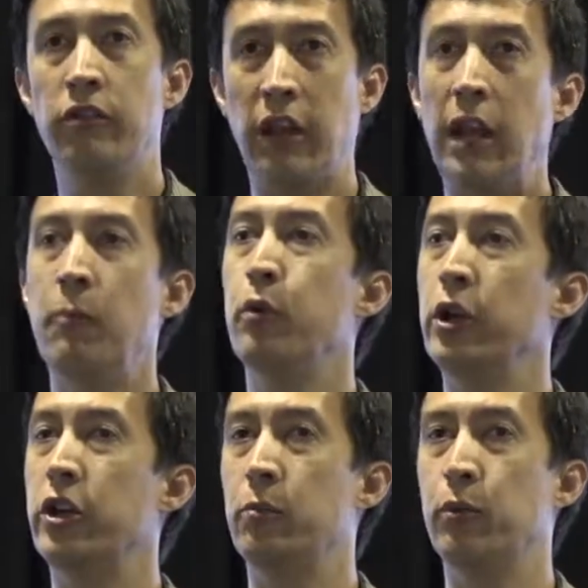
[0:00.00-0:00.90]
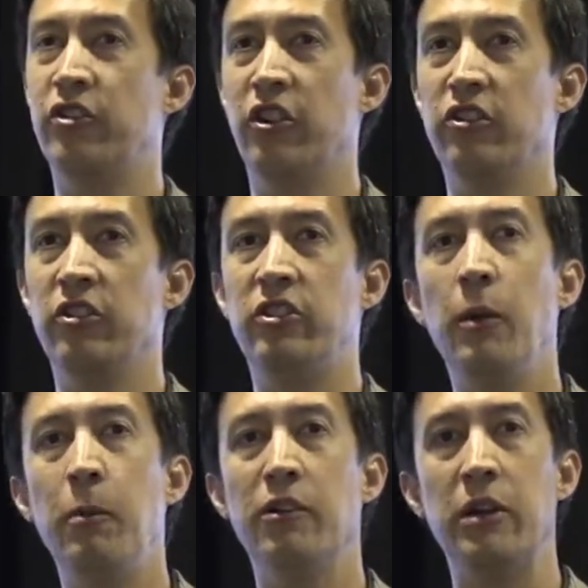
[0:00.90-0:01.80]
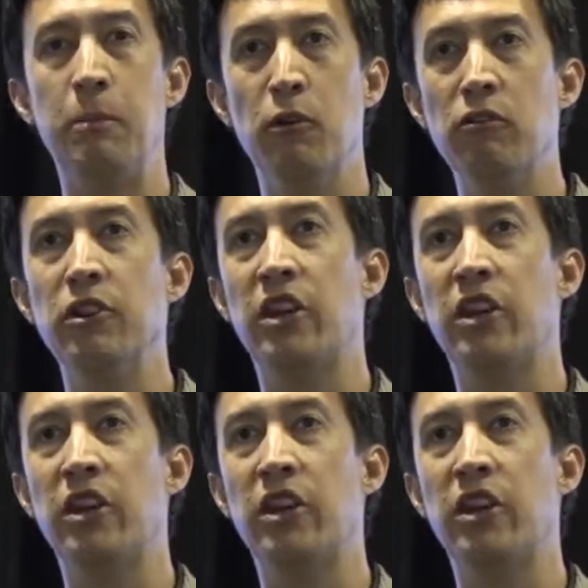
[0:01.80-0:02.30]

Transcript: they have pretty good precision, typically bullet